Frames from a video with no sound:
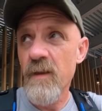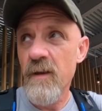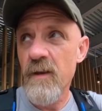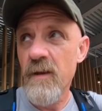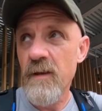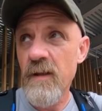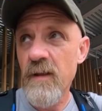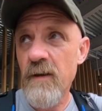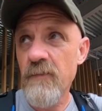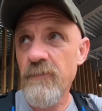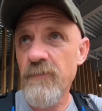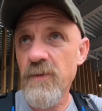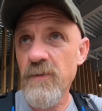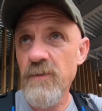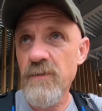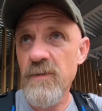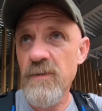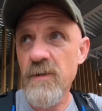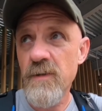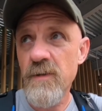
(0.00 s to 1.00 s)
And I've
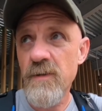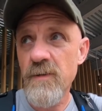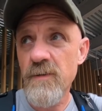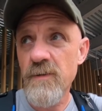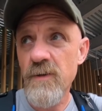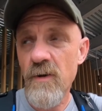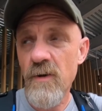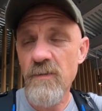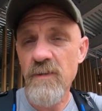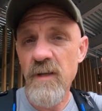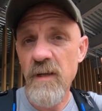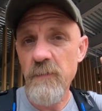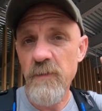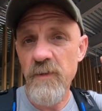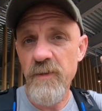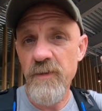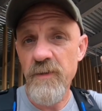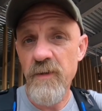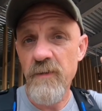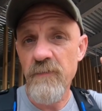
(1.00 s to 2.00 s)
used the dark
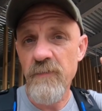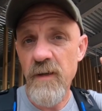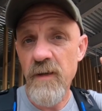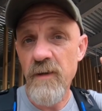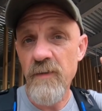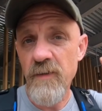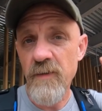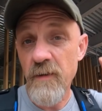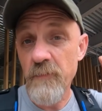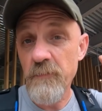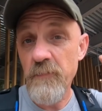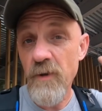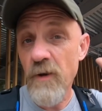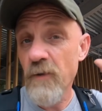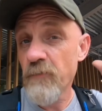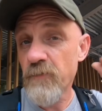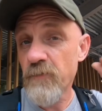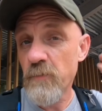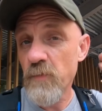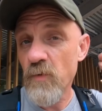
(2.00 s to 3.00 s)
table enough now that I'm
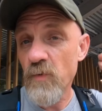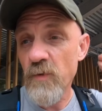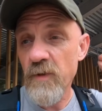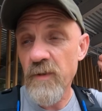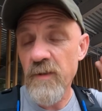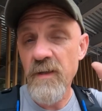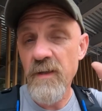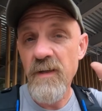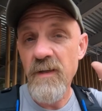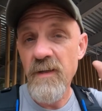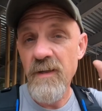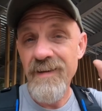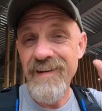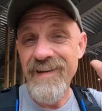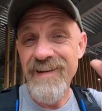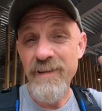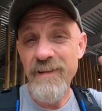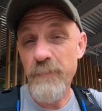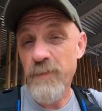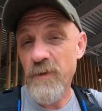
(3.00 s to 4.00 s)
comfortable with it,
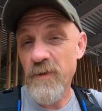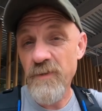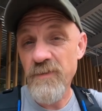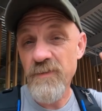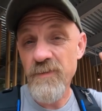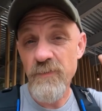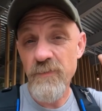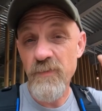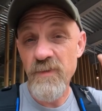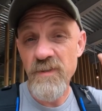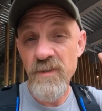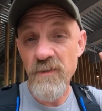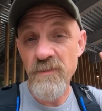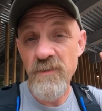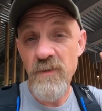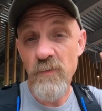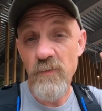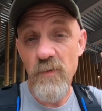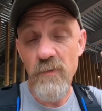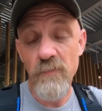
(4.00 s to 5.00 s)
and it produces the results
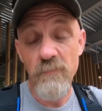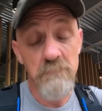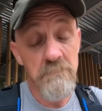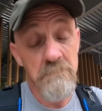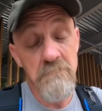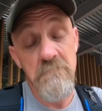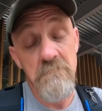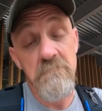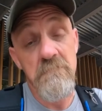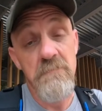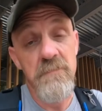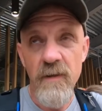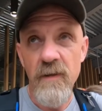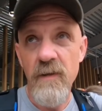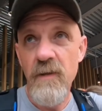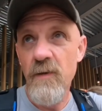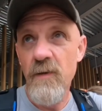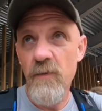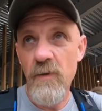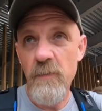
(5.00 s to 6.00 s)
I want.
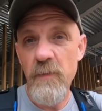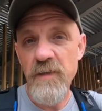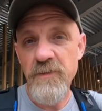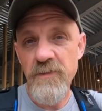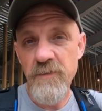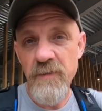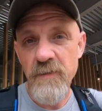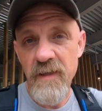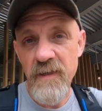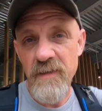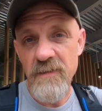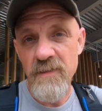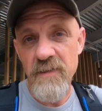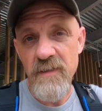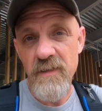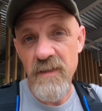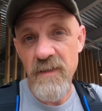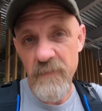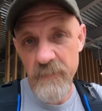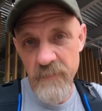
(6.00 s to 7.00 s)
What about you guys?
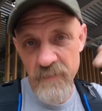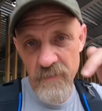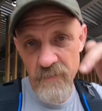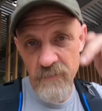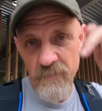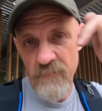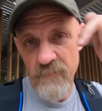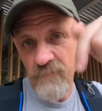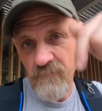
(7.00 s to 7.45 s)
Let me know.